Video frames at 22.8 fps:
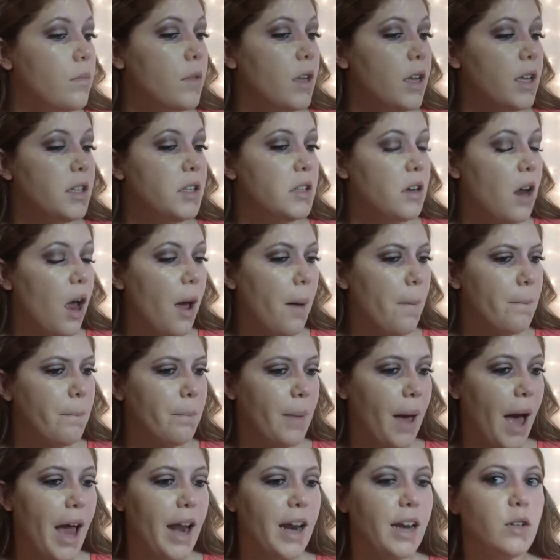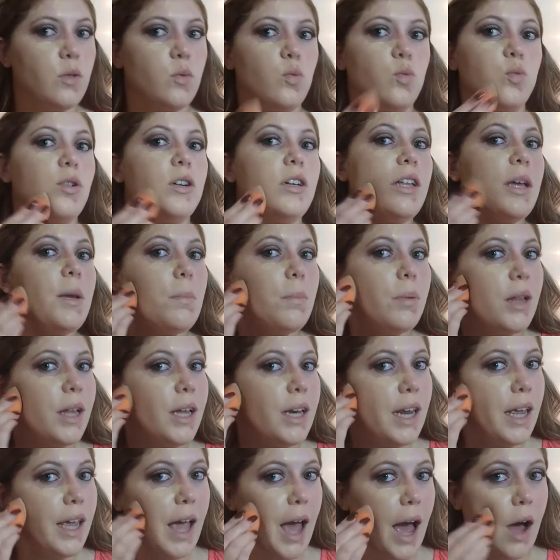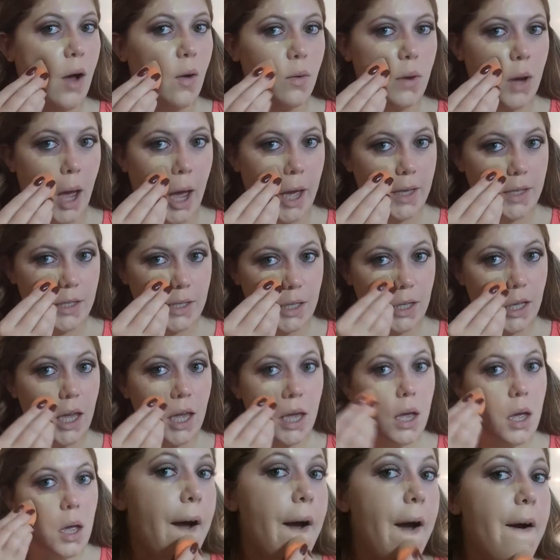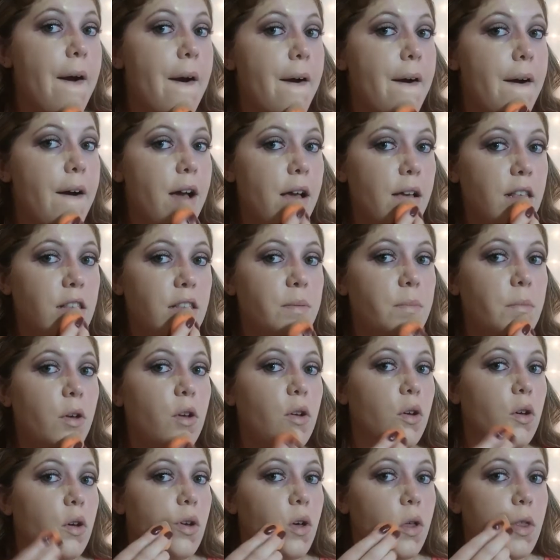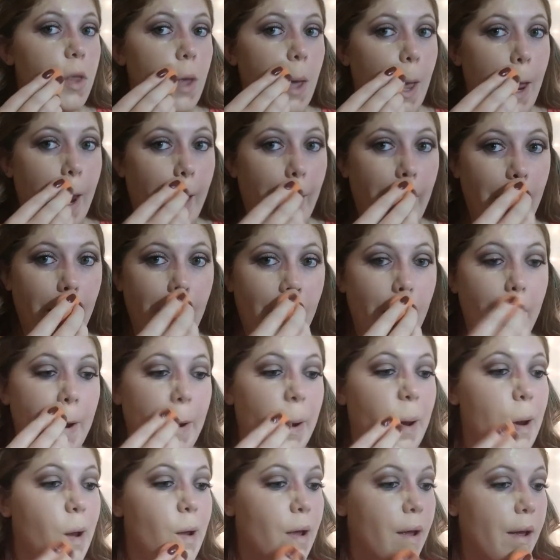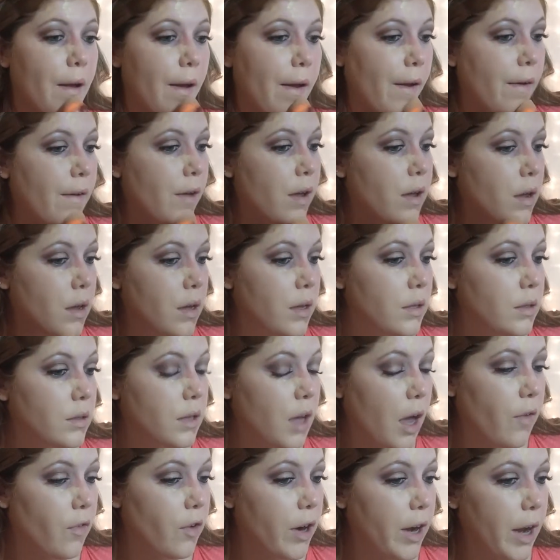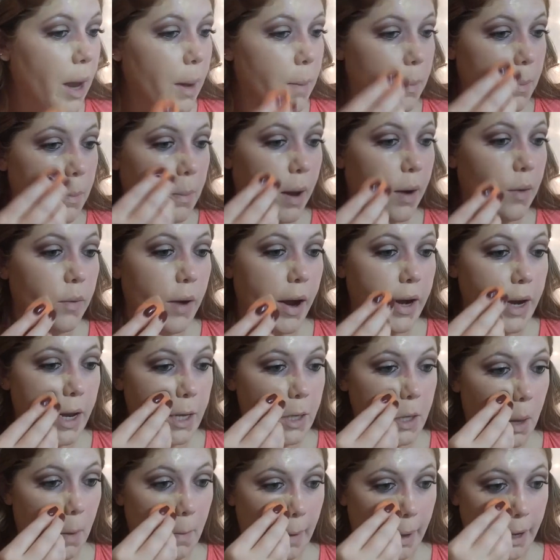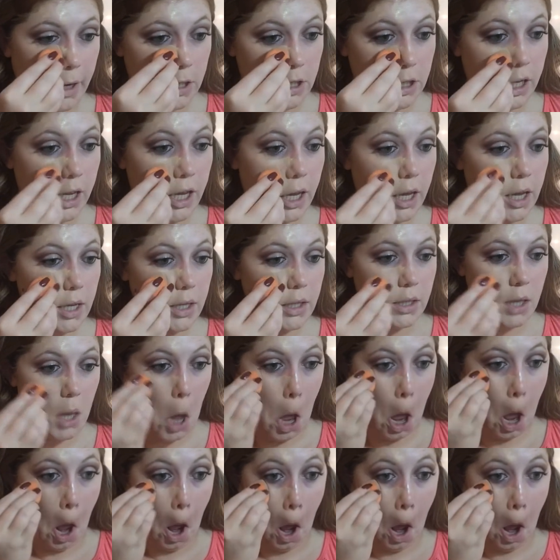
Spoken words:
it's not bad. It's really blending out nicely. Smooth, and it's covering up my redness on my cheeks.